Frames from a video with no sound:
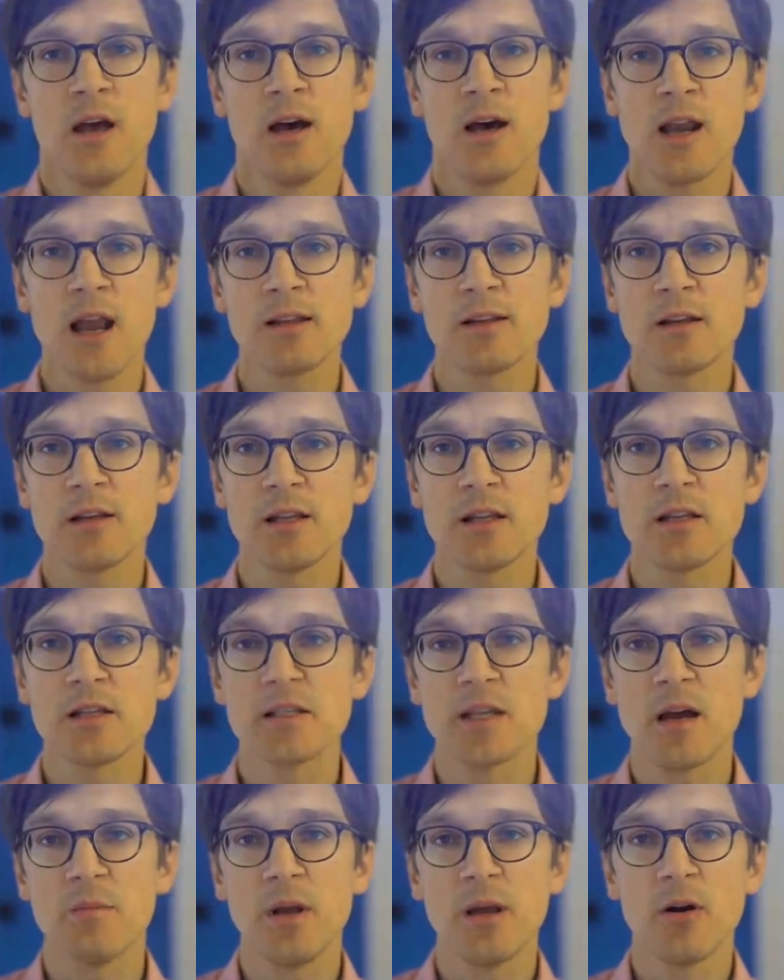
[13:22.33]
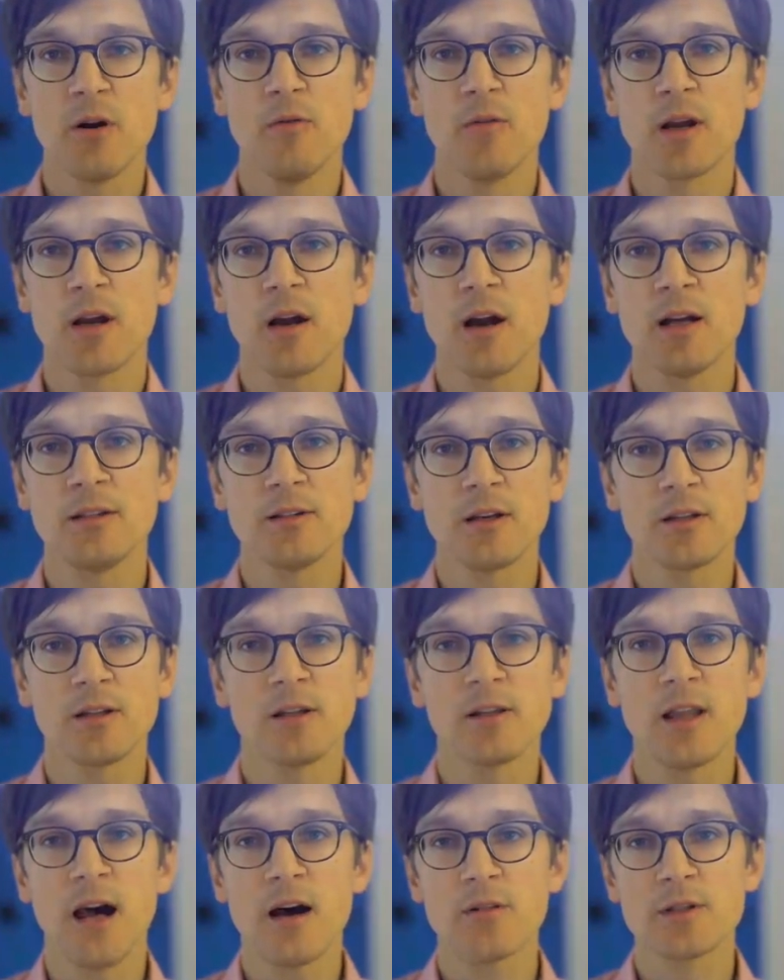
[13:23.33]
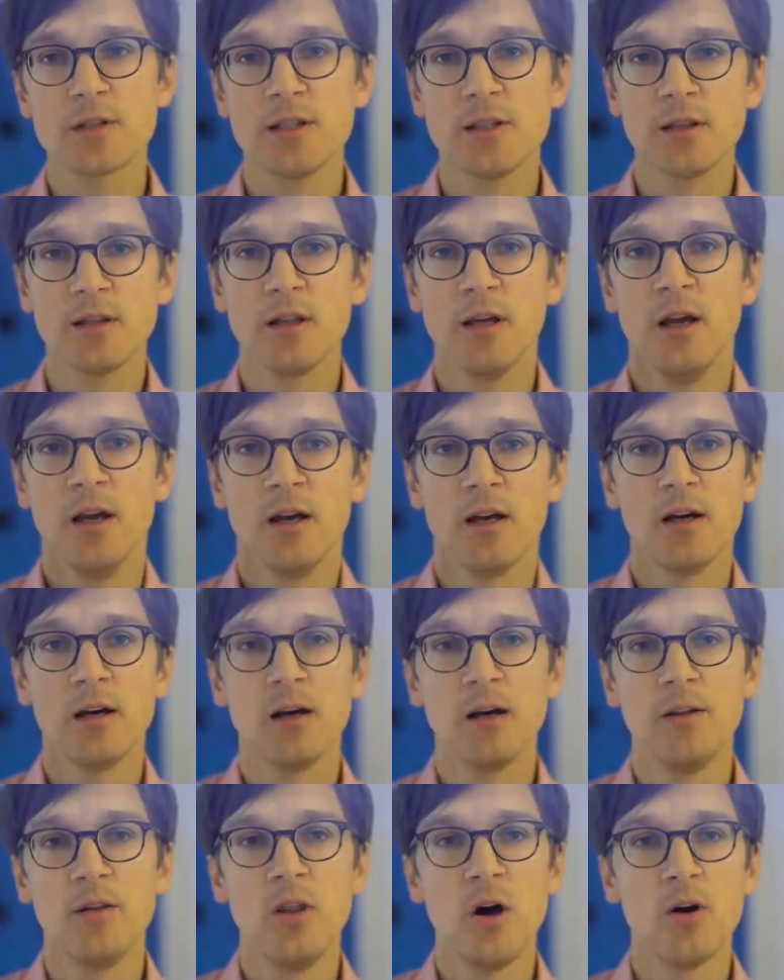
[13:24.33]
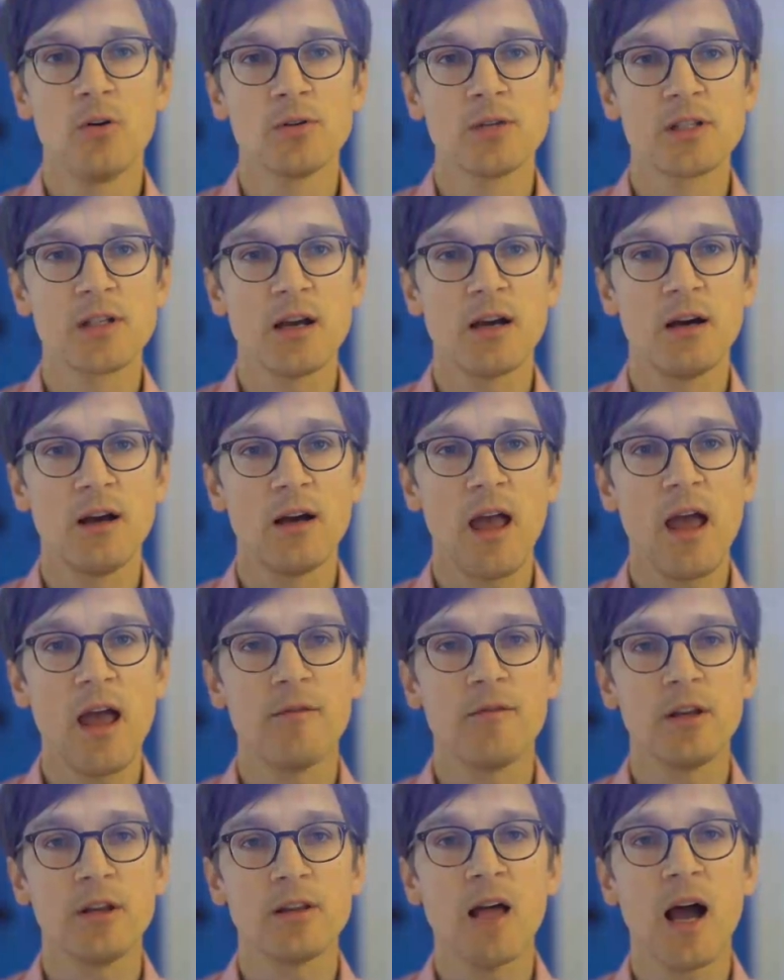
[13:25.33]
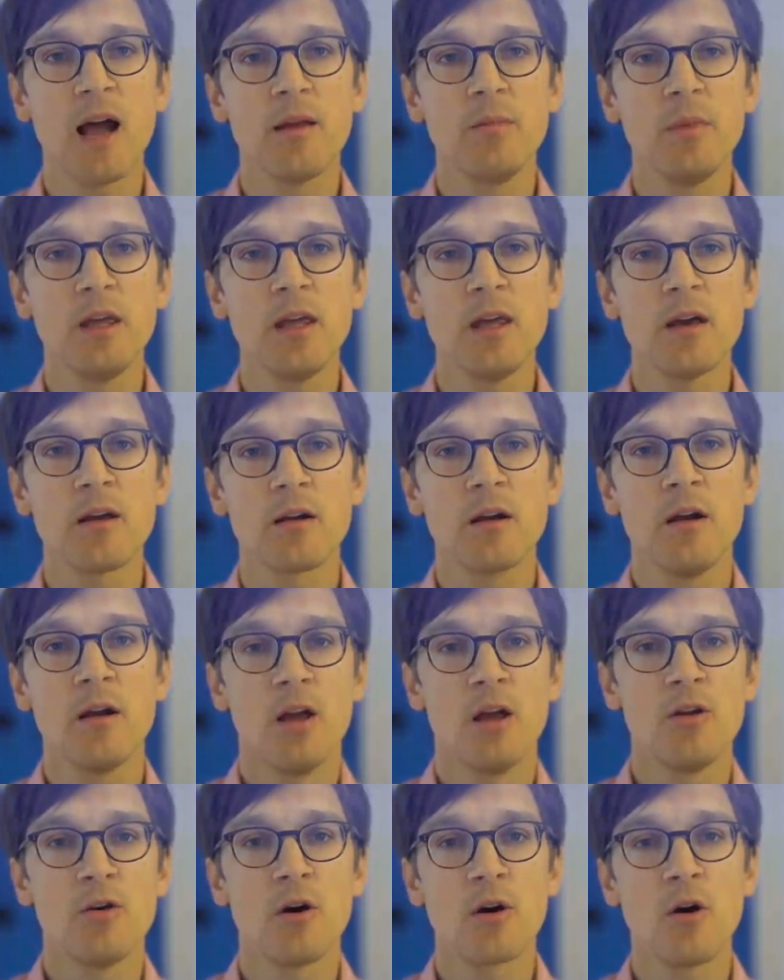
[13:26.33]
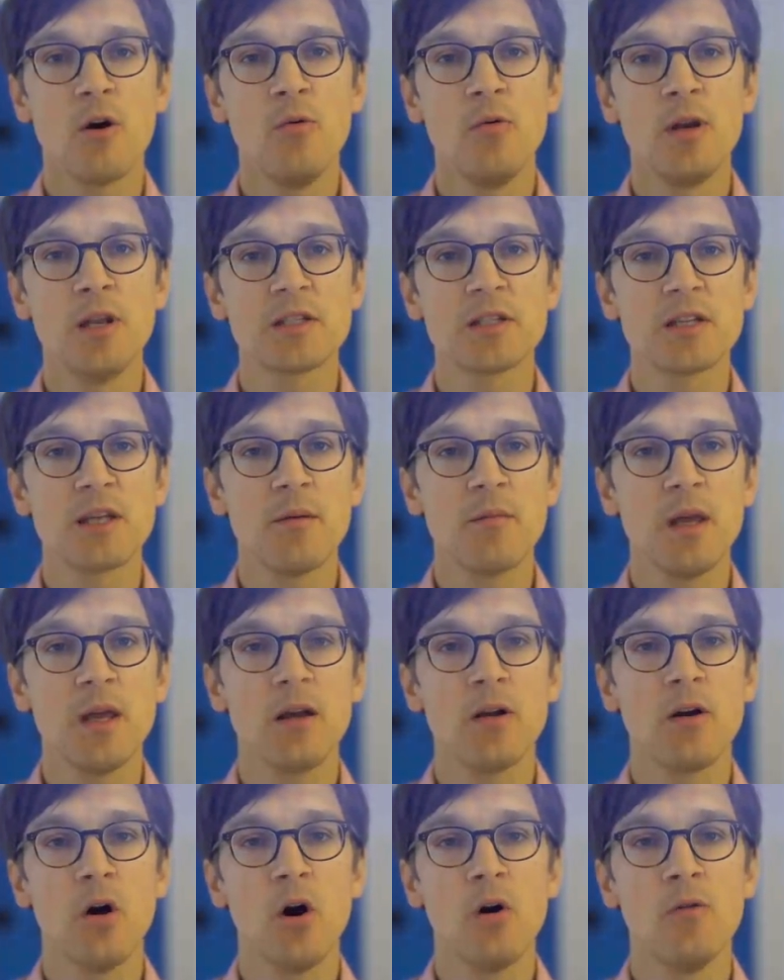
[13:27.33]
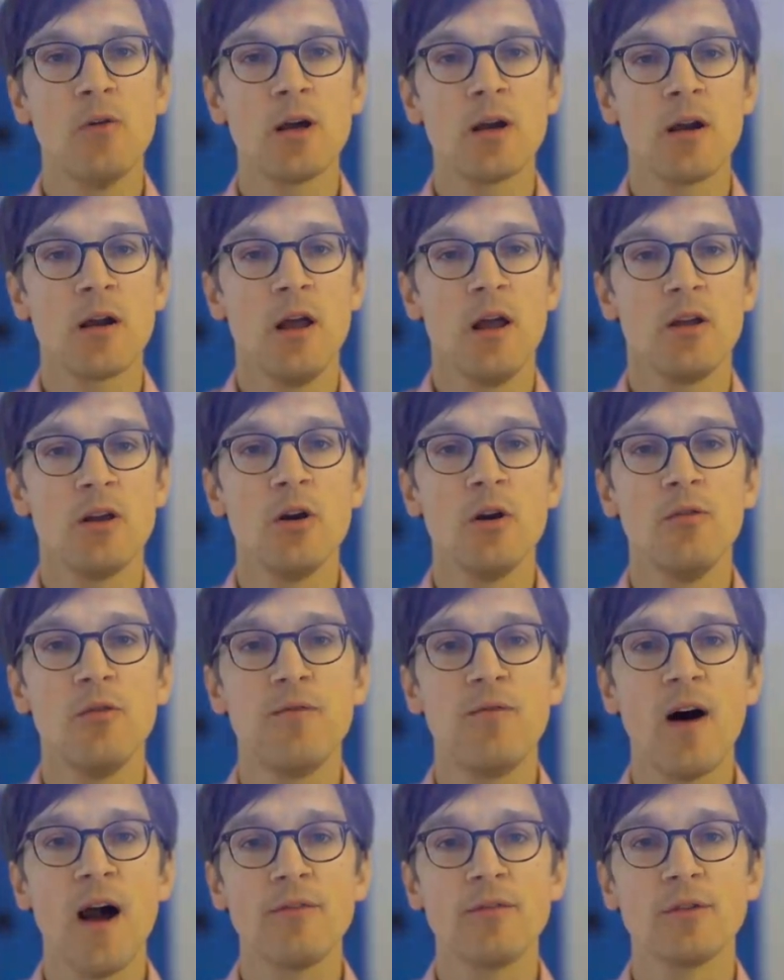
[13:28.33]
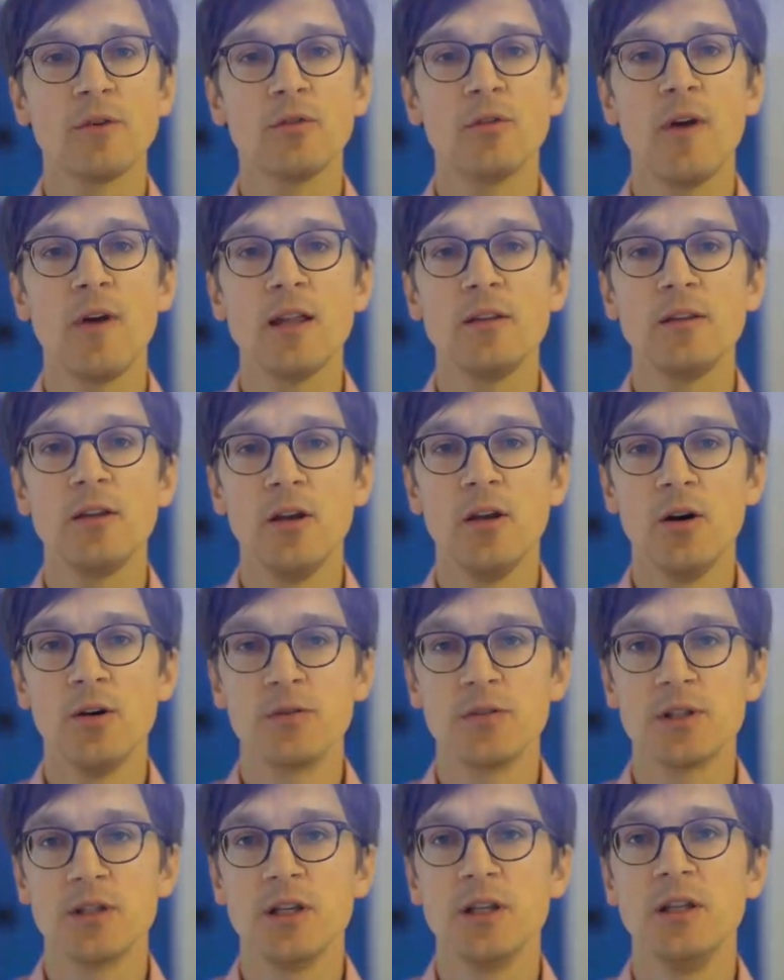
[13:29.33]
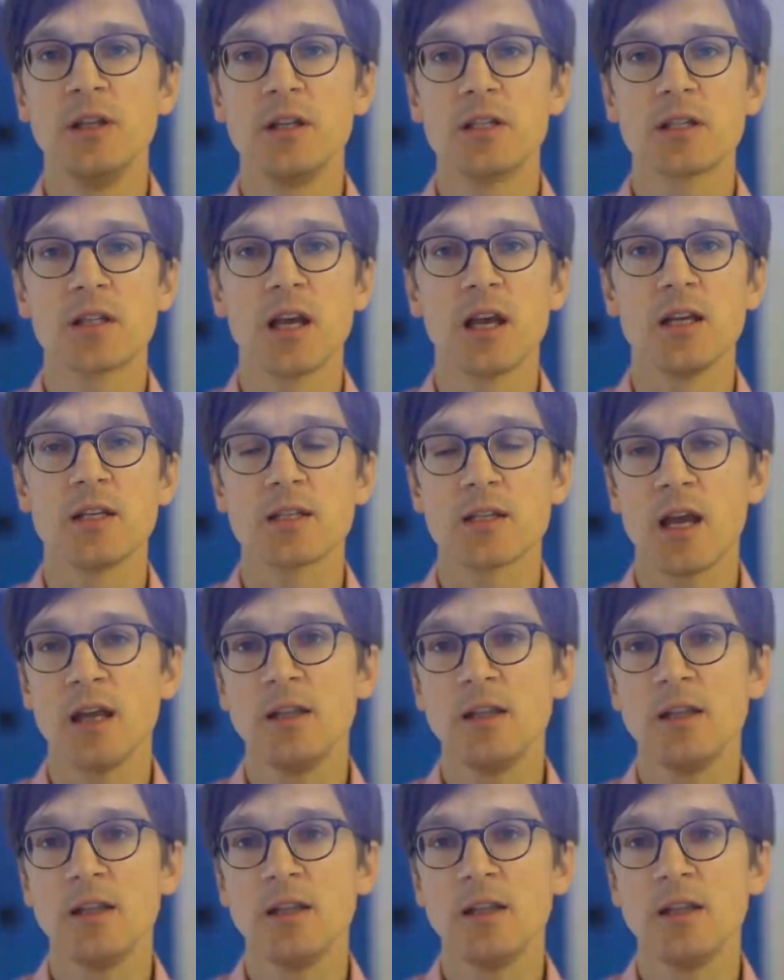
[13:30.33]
Rather than summing over one hundred thousand Uh, nodes uh, every time here, you are only summing over, you know, five to twenty nodes in this case.